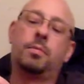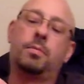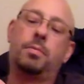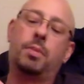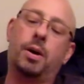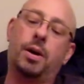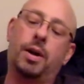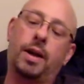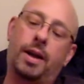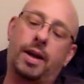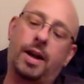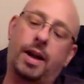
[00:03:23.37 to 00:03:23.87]

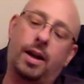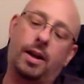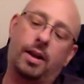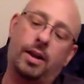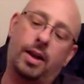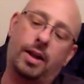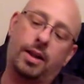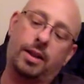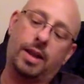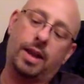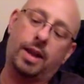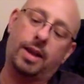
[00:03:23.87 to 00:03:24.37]
But I kind of
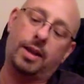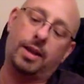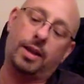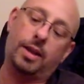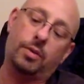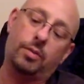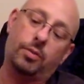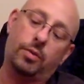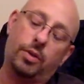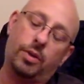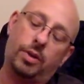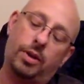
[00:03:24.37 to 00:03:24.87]
like that. You get
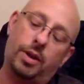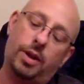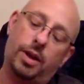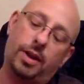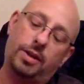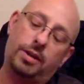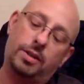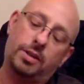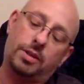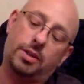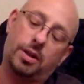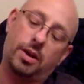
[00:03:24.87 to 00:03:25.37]
a really
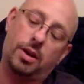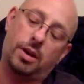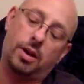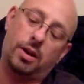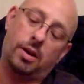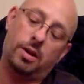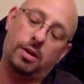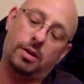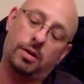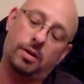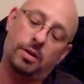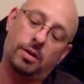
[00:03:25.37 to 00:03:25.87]
nice
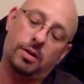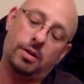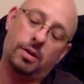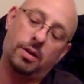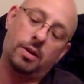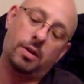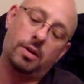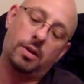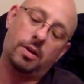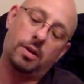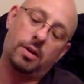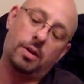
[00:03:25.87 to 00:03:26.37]

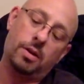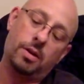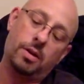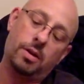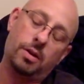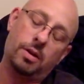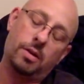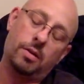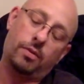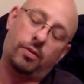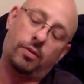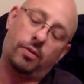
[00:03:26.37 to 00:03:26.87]

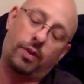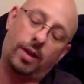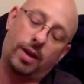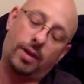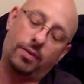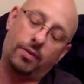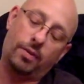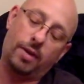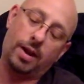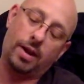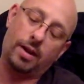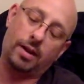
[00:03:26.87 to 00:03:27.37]

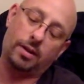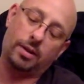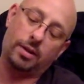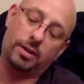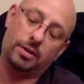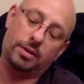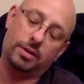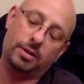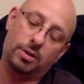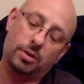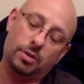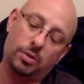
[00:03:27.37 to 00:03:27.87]
flavor out of
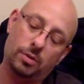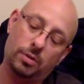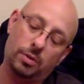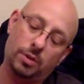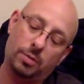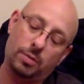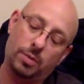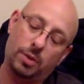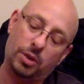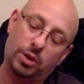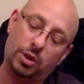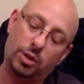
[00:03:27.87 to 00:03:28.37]
this,
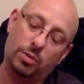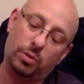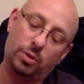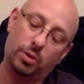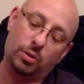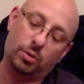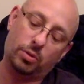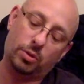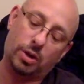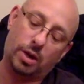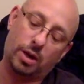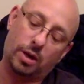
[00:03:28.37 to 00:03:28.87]
especially with
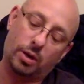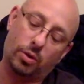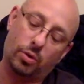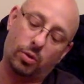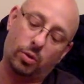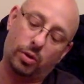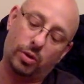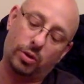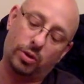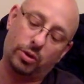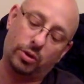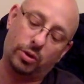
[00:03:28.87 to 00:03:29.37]
those kind of
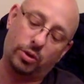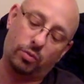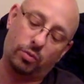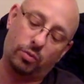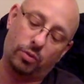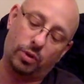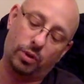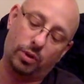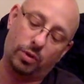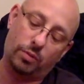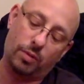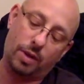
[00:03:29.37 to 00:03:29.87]
coils. You could
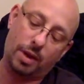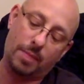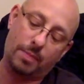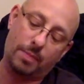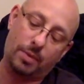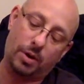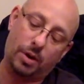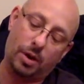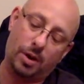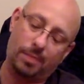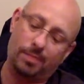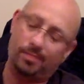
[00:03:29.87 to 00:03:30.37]
really ramp
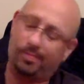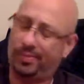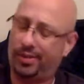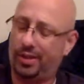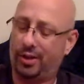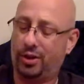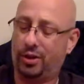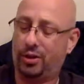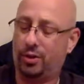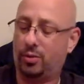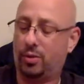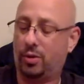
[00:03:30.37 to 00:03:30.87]
it up.
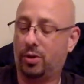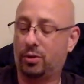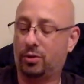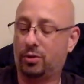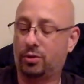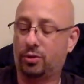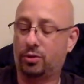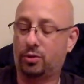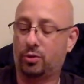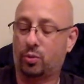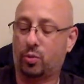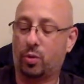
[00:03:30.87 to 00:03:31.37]
You could do
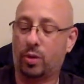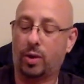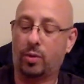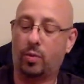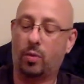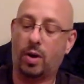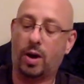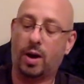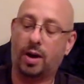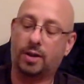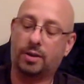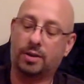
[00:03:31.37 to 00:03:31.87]
120
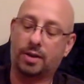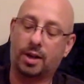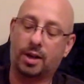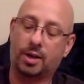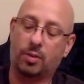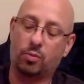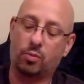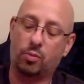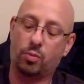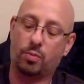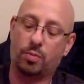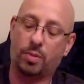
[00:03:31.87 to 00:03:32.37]
watts, and
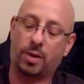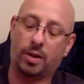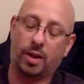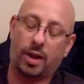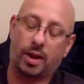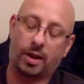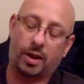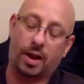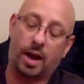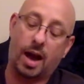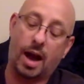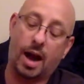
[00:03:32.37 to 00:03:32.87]
it won't be
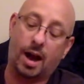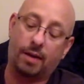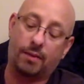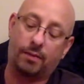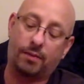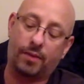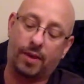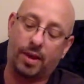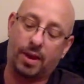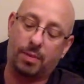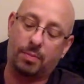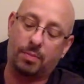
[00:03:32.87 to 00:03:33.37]
like a
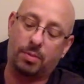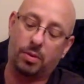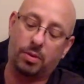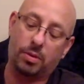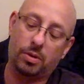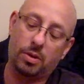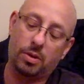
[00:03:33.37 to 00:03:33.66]
hot vape.